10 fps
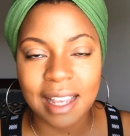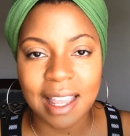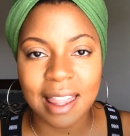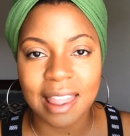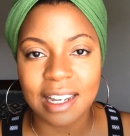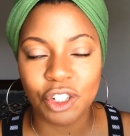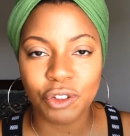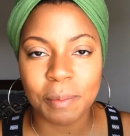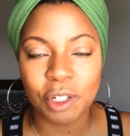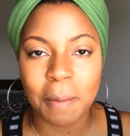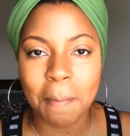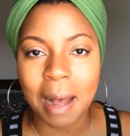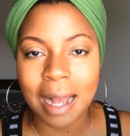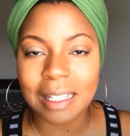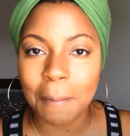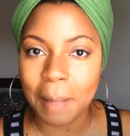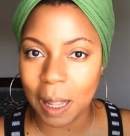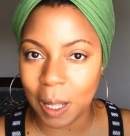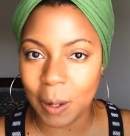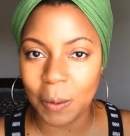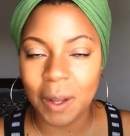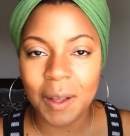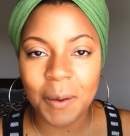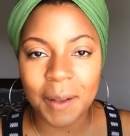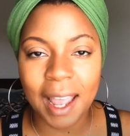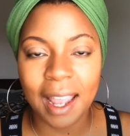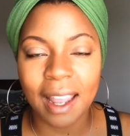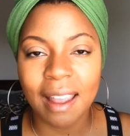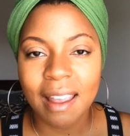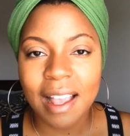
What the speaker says: in the description box below, okay?